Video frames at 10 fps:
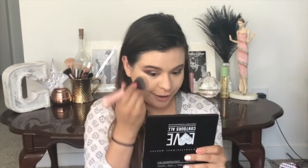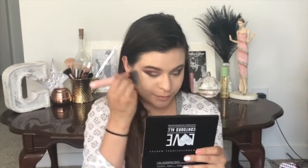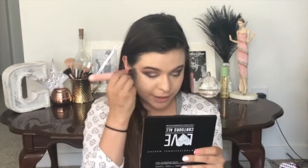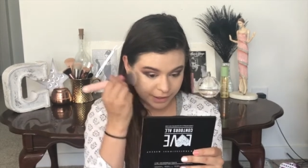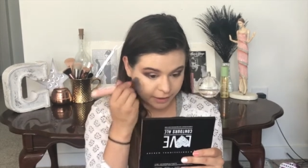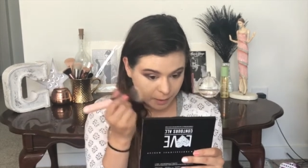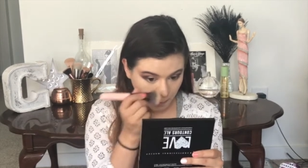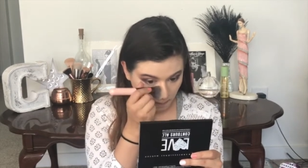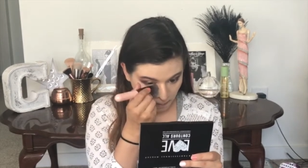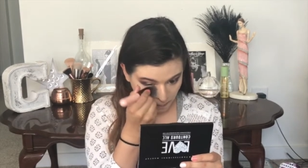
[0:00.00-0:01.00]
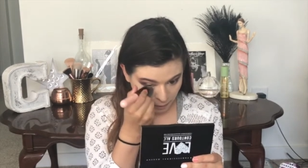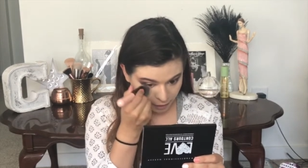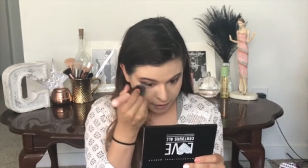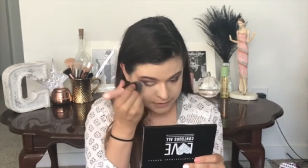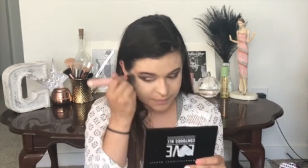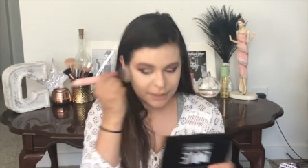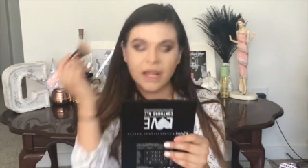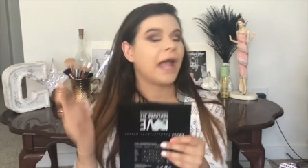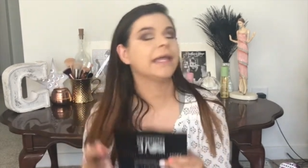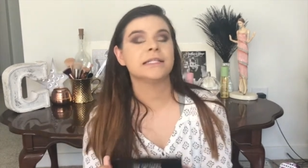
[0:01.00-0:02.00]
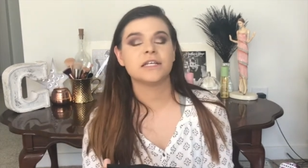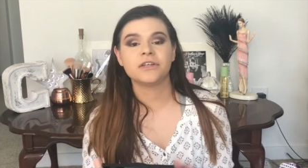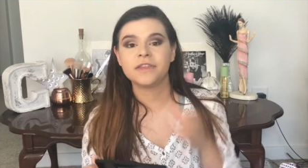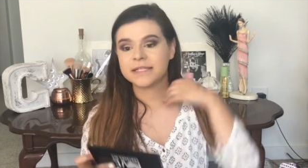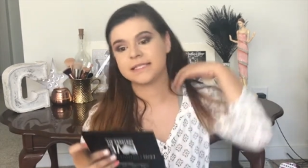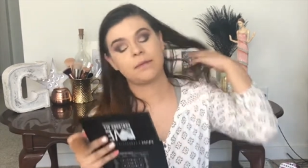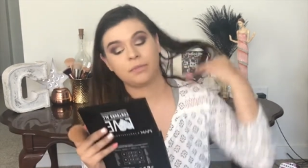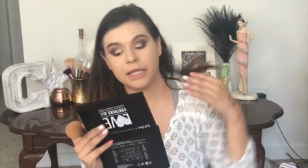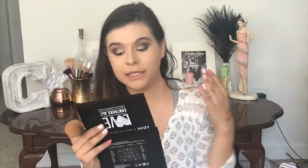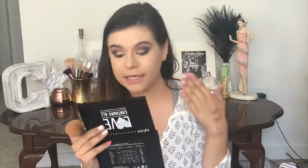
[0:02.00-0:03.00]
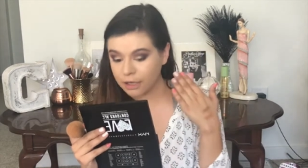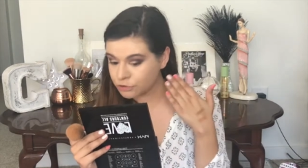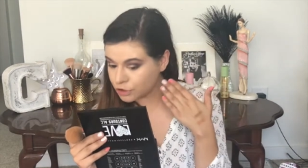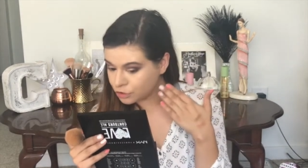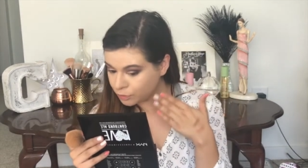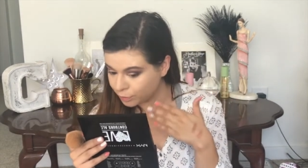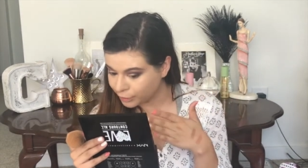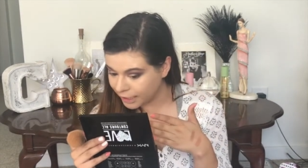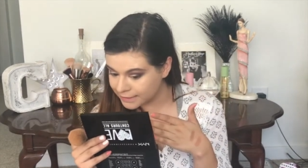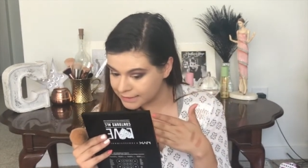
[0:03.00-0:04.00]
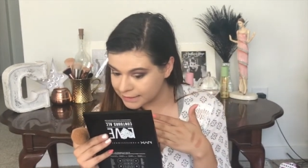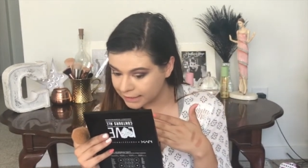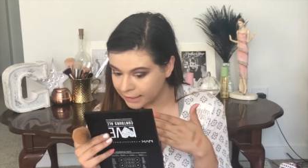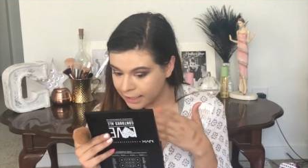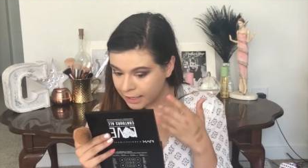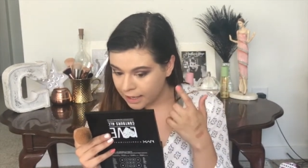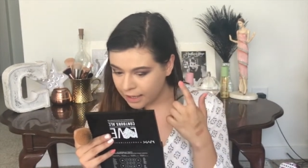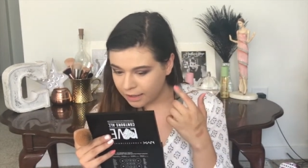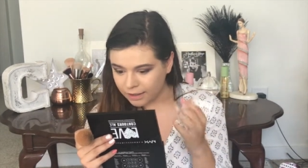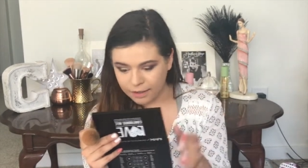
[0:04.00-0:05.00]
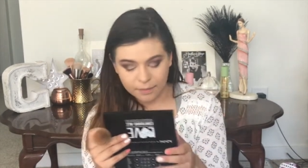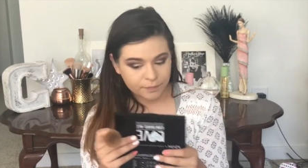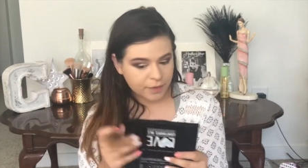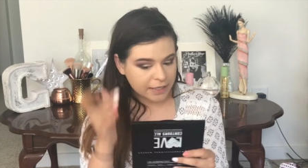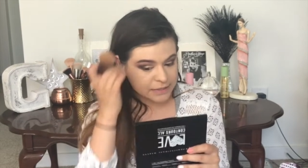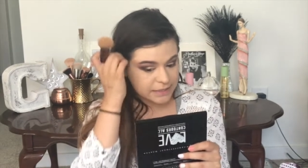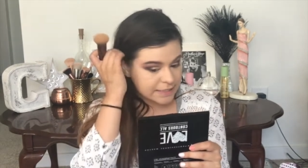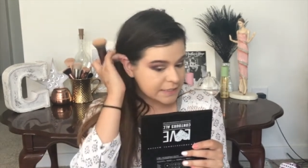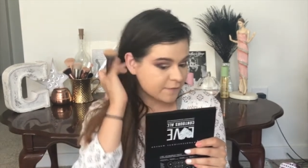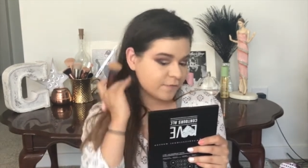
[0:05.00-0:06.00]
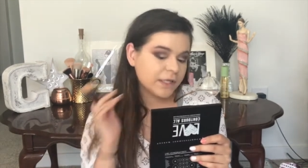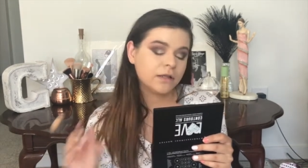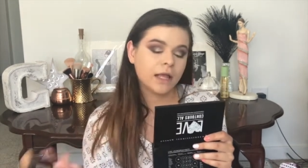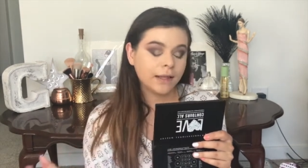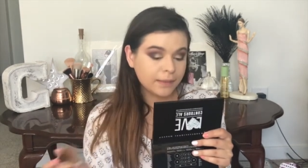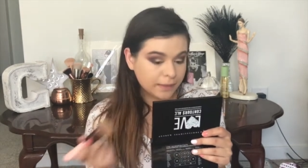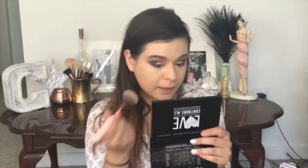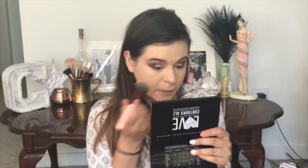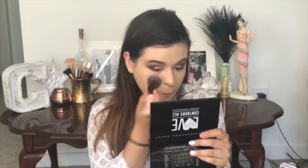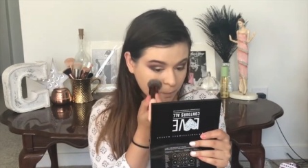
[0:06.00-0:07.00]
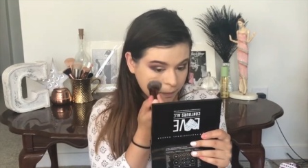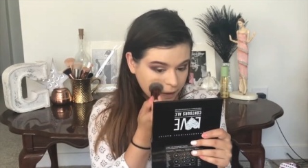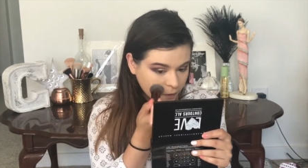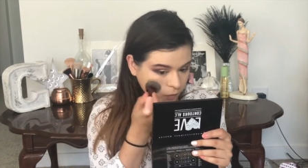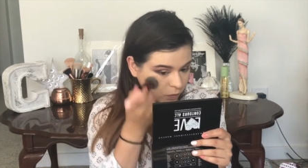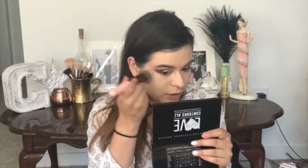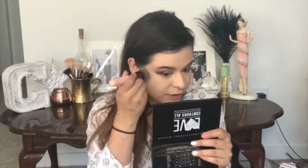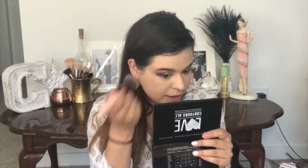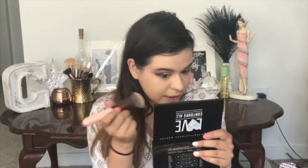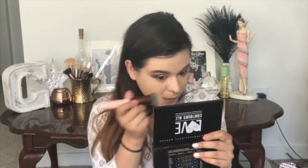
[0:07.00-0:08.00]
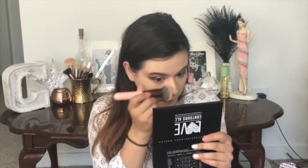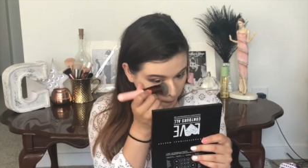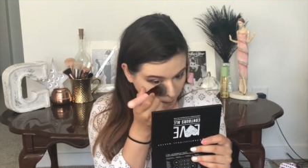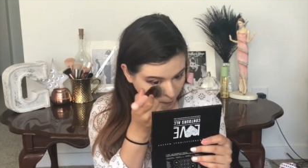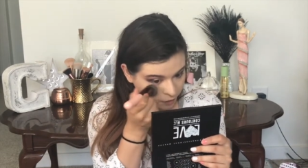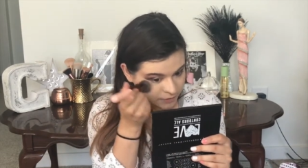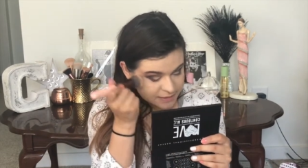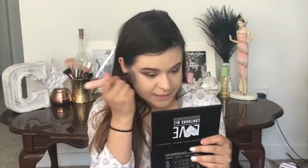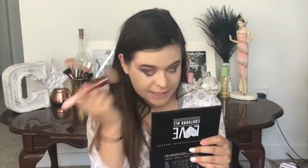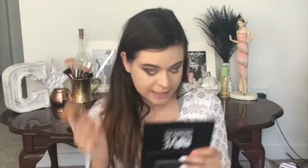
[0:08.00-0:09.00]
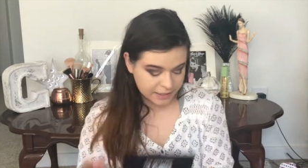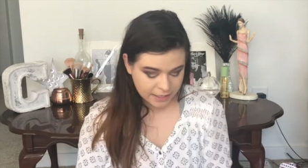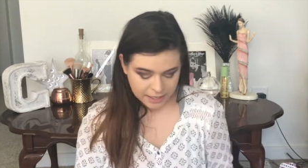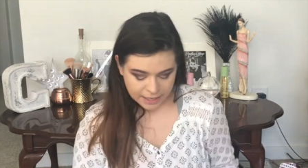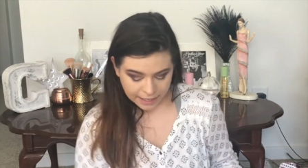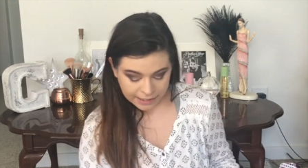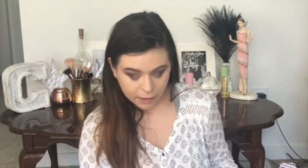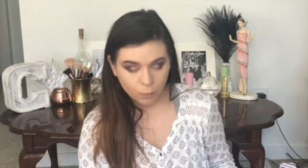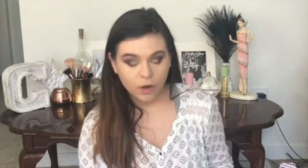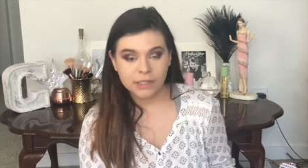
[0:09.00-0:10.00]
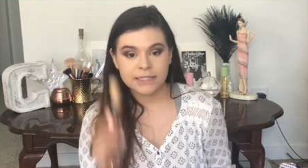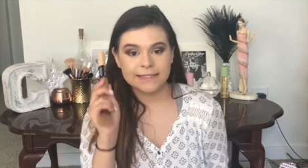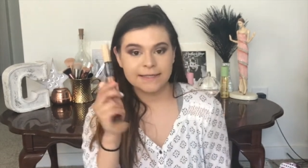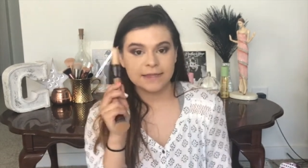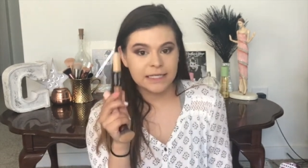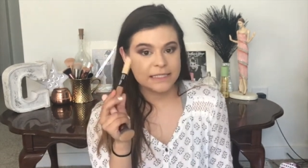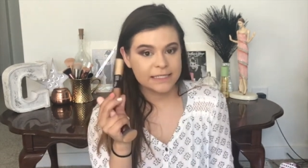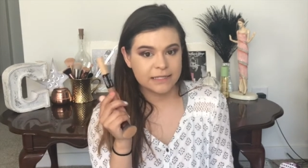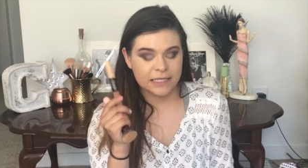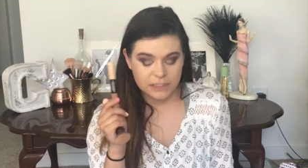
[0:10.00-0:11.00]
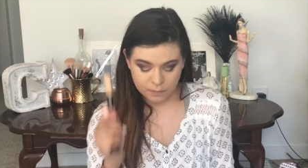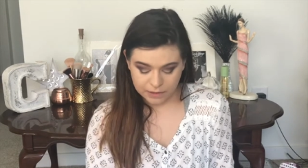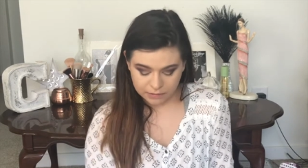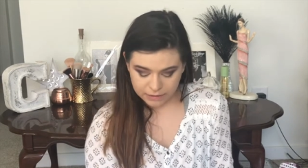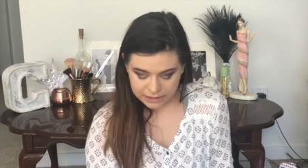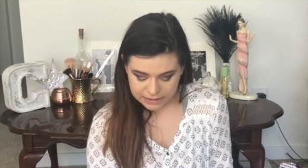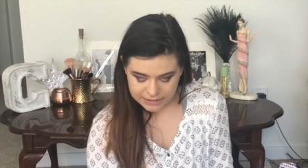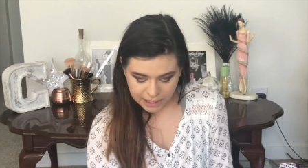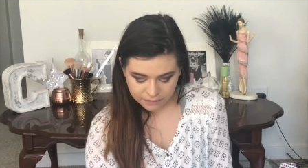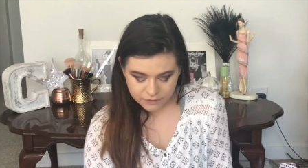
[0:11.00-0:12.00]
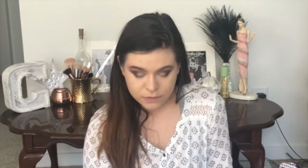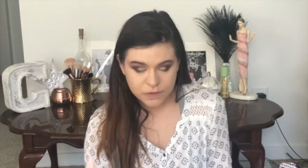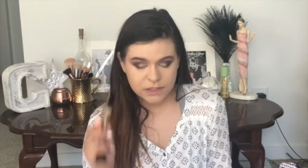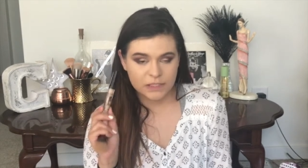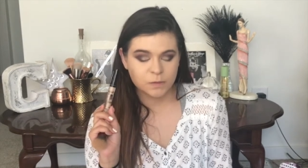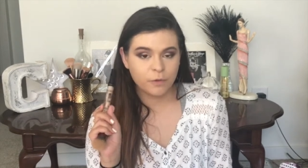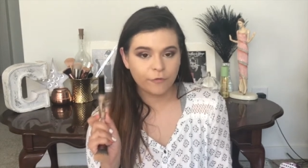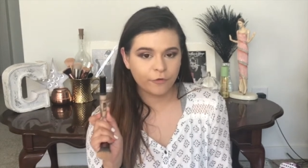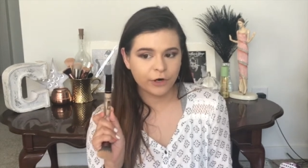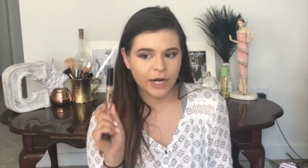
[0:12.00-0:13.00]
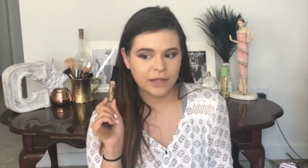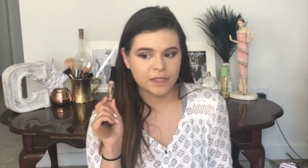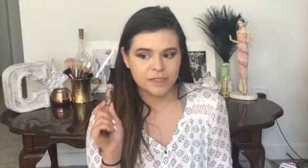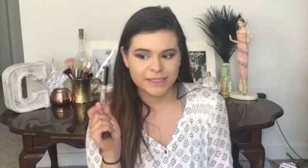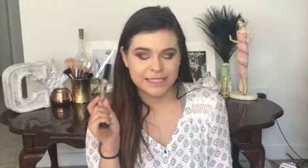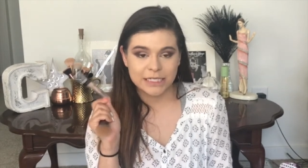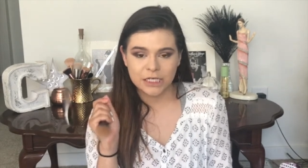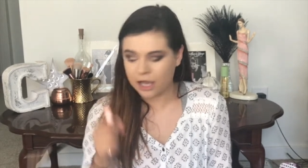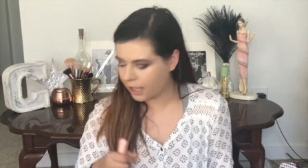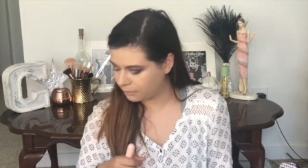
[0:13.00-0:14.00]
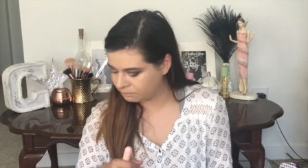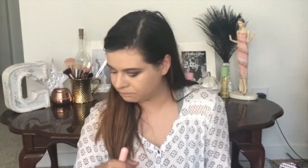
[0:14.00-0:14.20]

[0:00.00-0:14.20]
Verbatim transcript: how my eyes came out. I can tell you this, they blended out super nicely. Um, it does feel a little bit oily on the skin and I want to say that it's this one because I've used this before and this did not